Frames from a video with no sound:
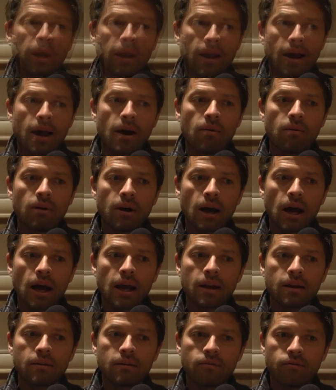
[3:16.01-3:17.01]
But now
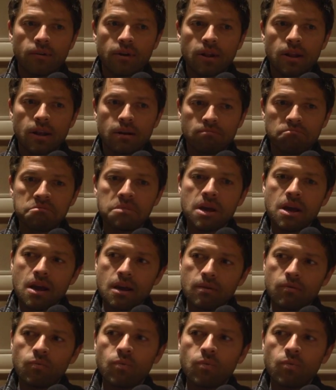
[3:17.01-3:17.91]
I feel like, yeah,